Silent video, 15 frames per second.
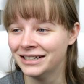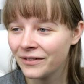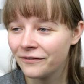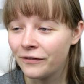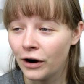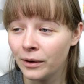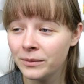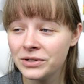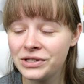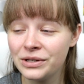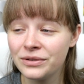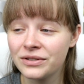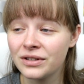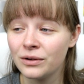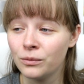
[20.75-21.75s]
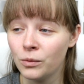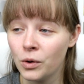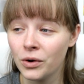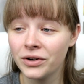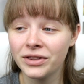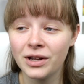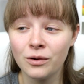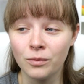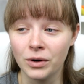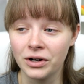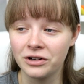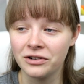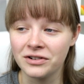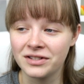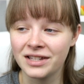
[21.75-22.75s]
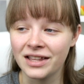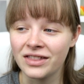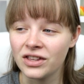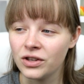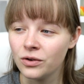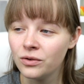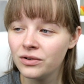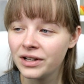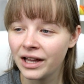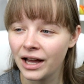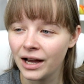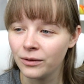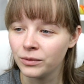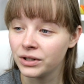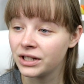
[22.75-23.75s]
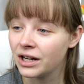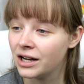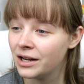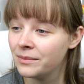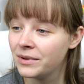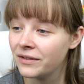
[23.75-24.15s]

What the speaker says: Farmers used to warn their workers that the Yule Cat would come